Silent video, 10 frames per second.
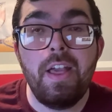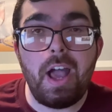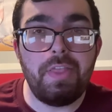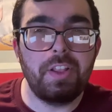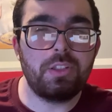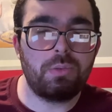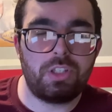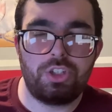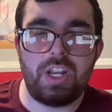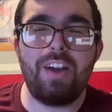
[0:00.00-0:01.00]
I think this was a
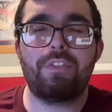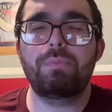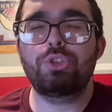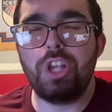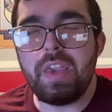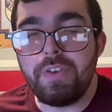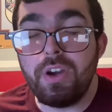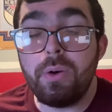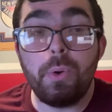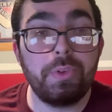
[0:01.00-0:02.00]
shot from
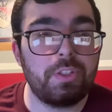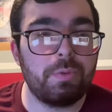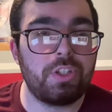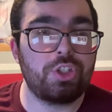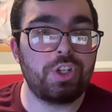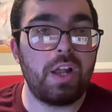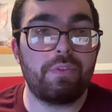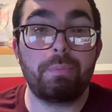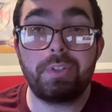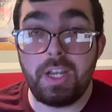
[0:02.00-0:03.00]
JVR or this was a shot
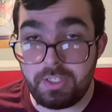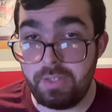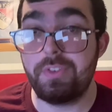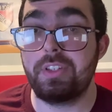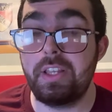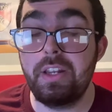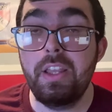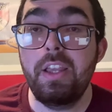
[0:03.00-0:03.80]
from Gustafsson.